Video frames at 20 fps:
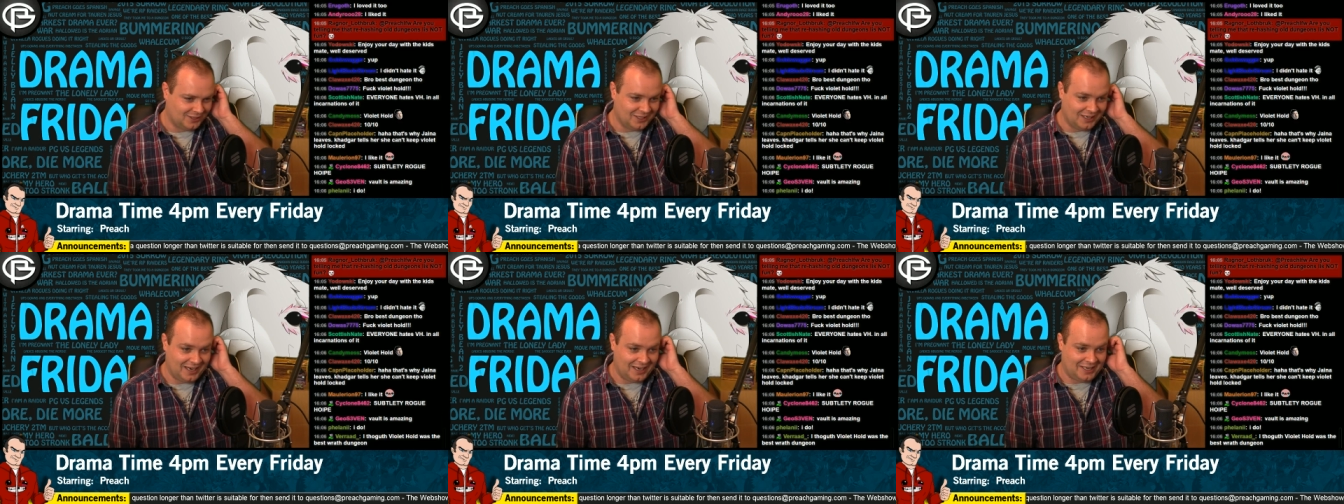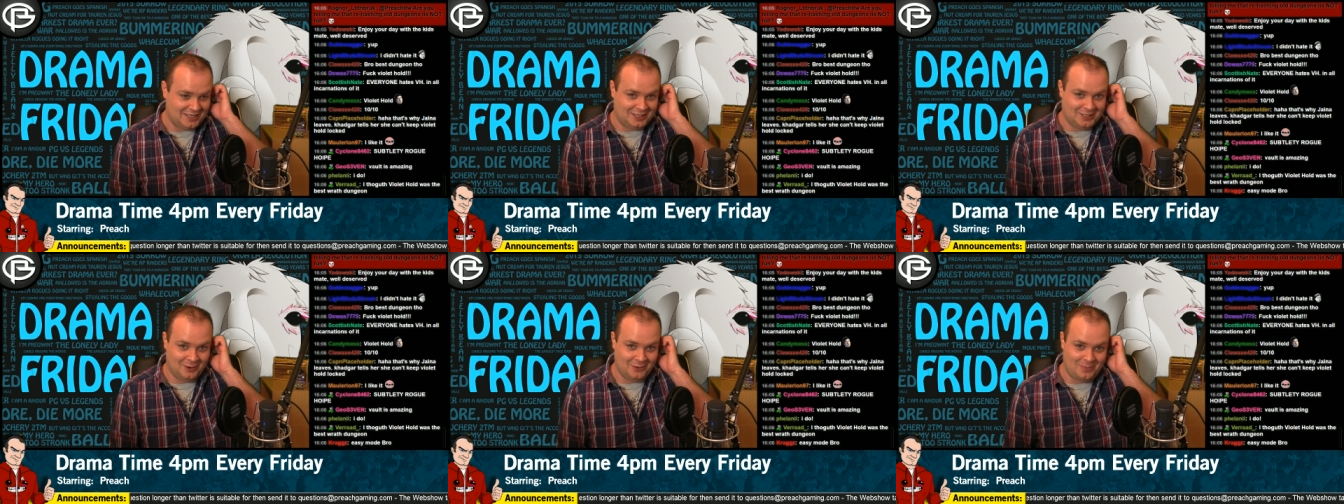I
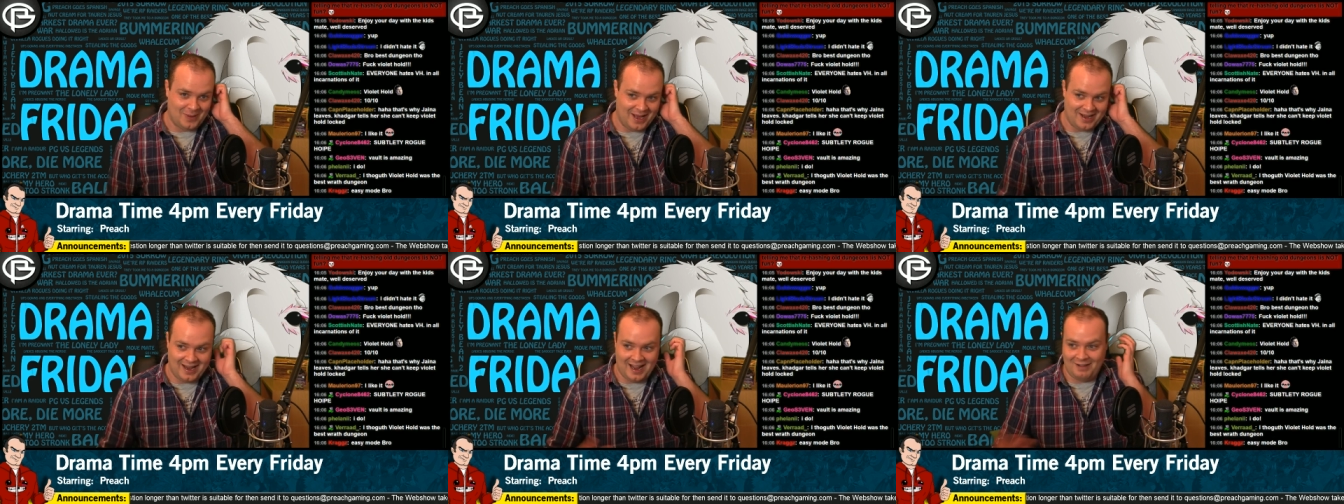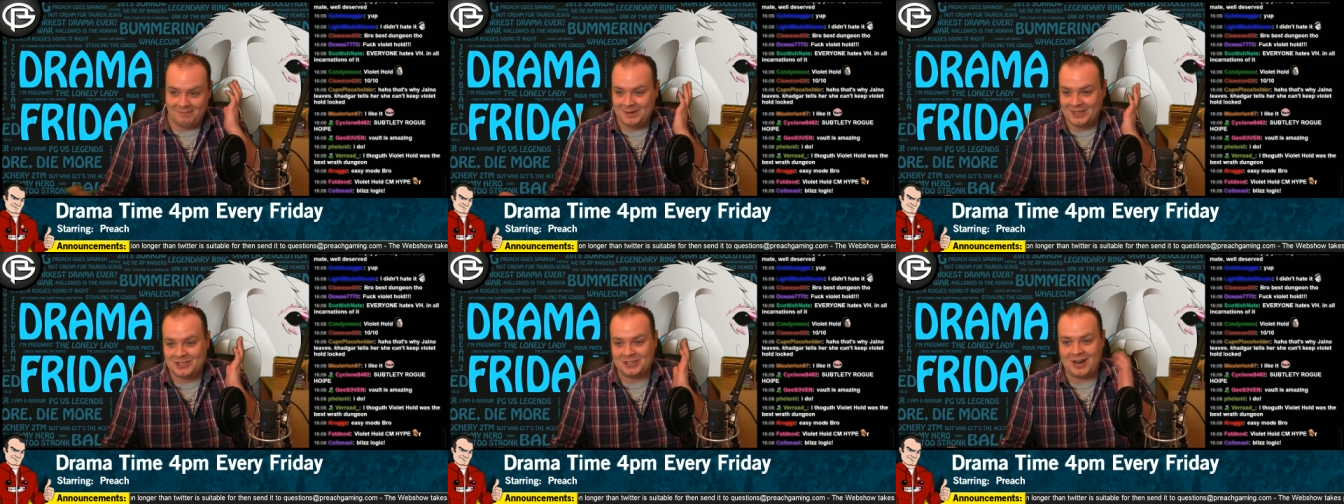can do about it. I've
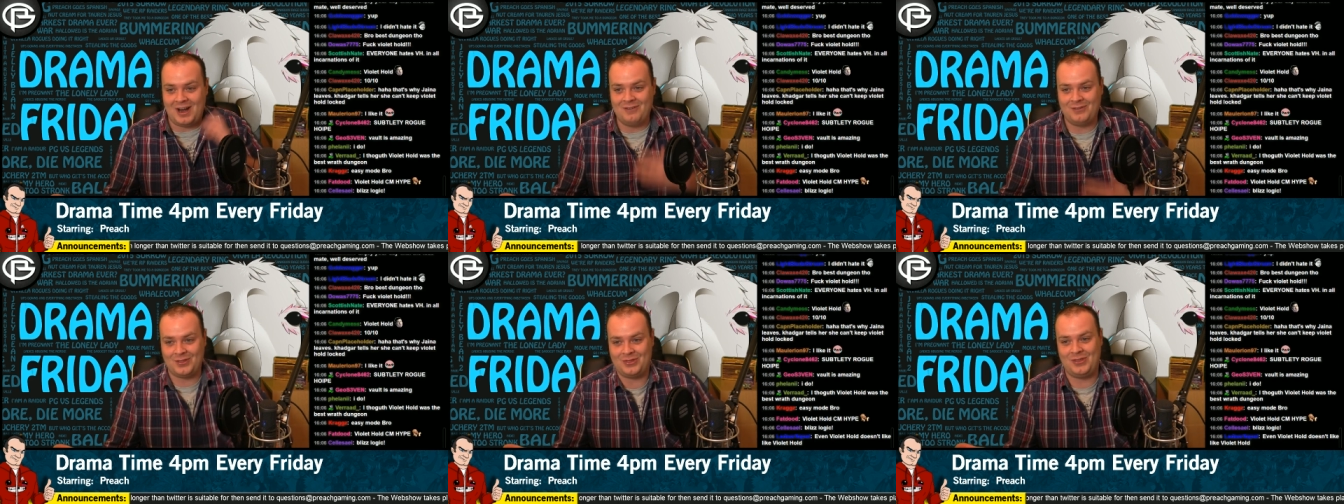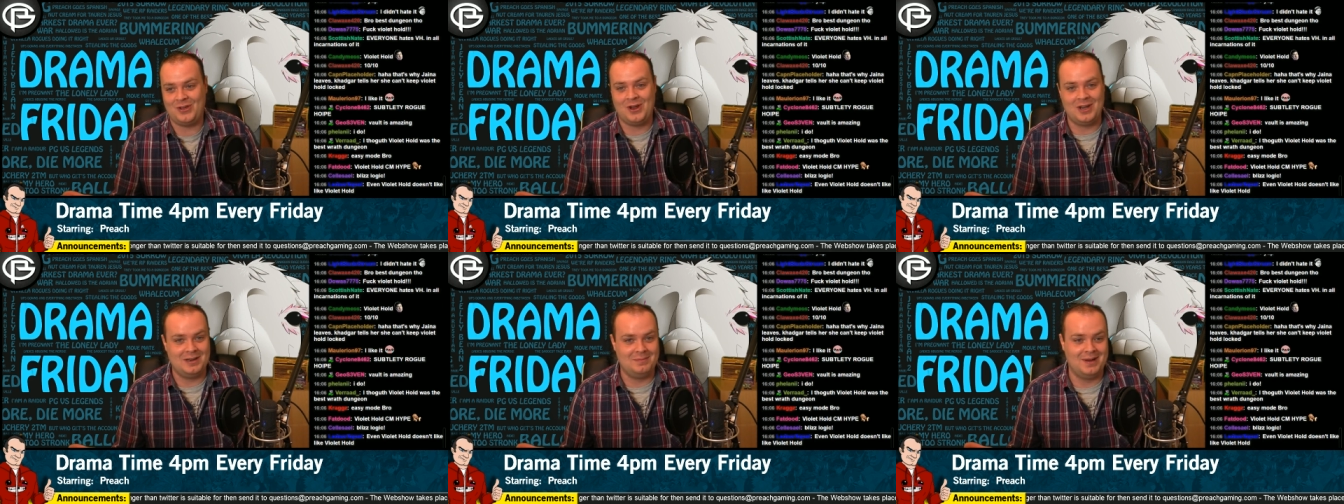been trying for
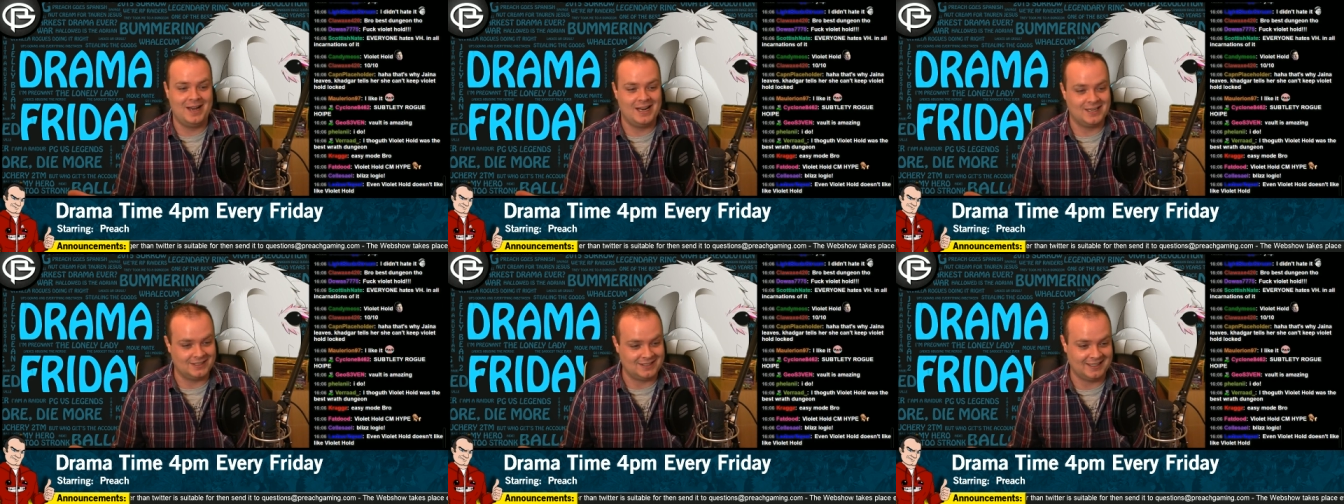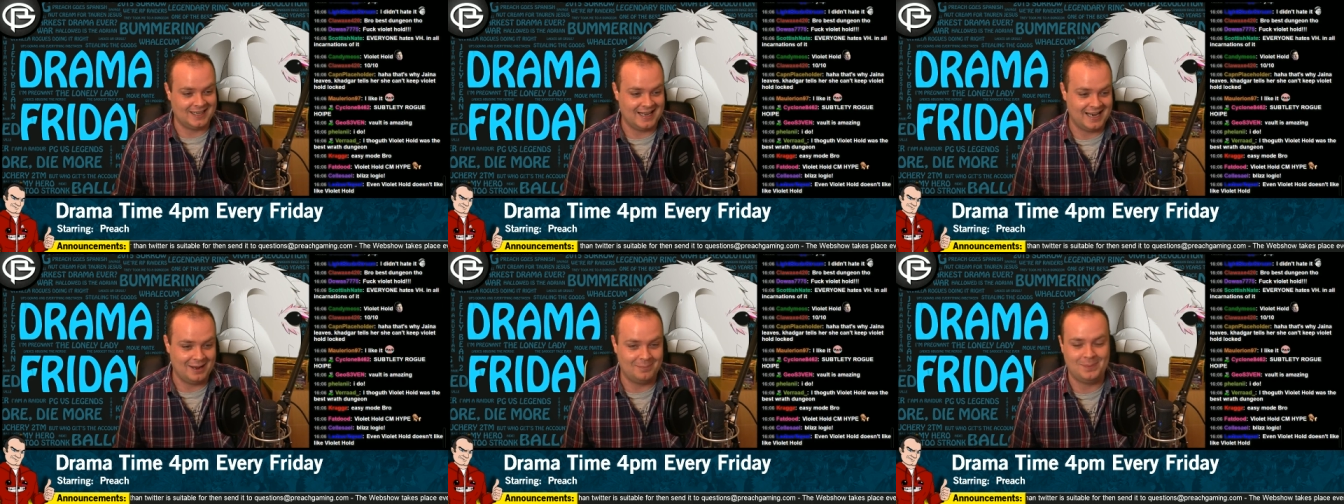30 minutes to
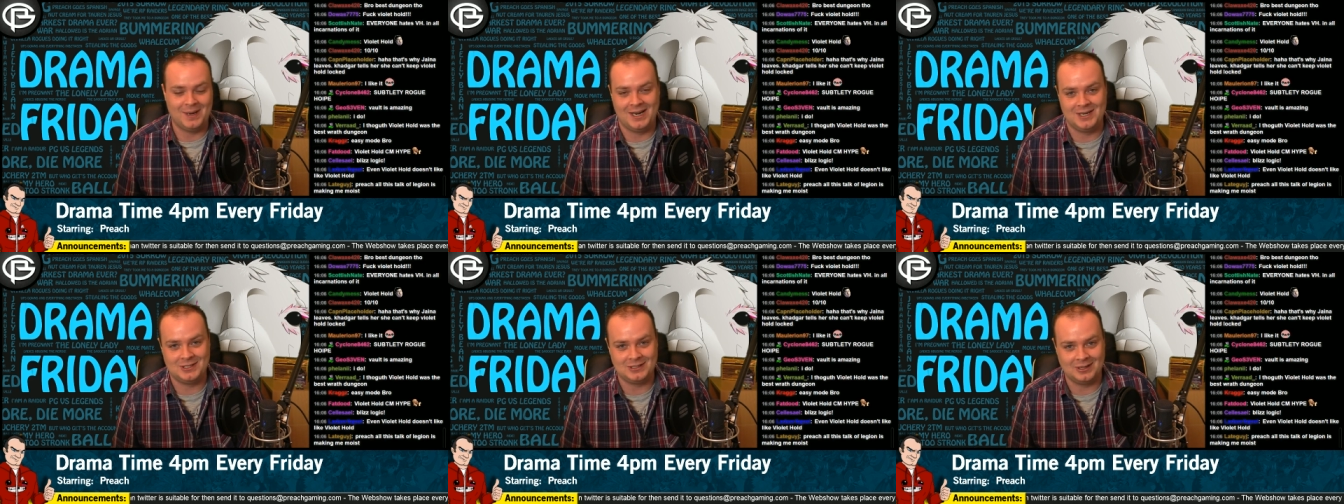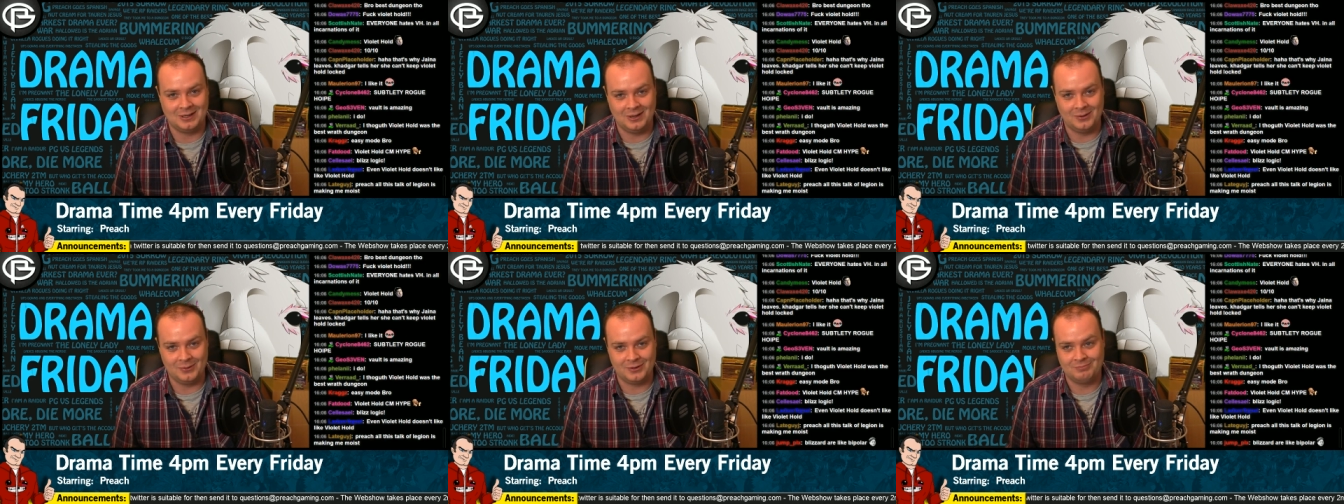get that page to
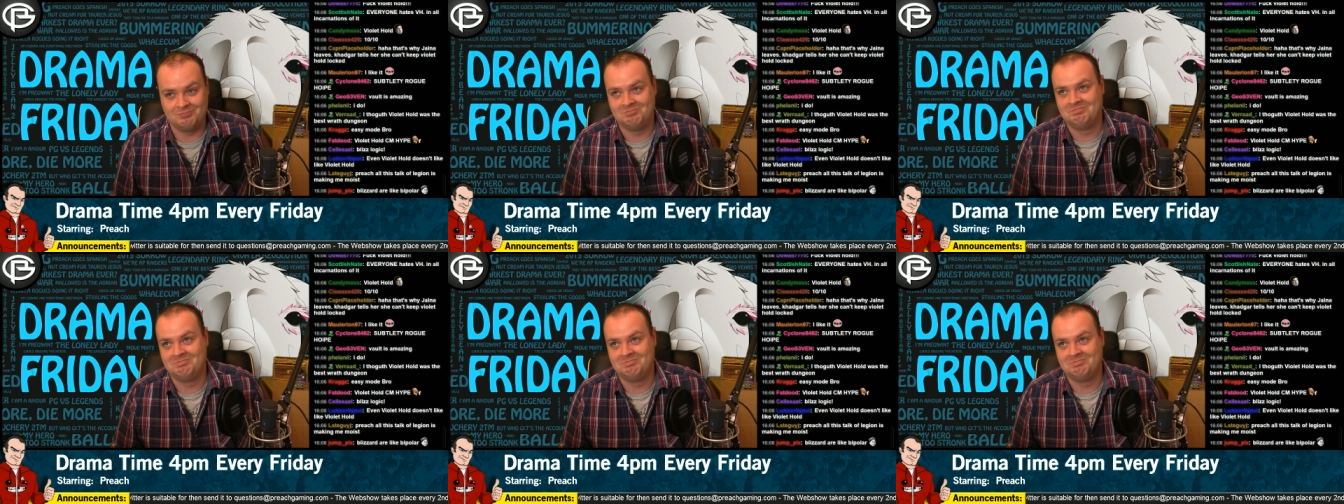load.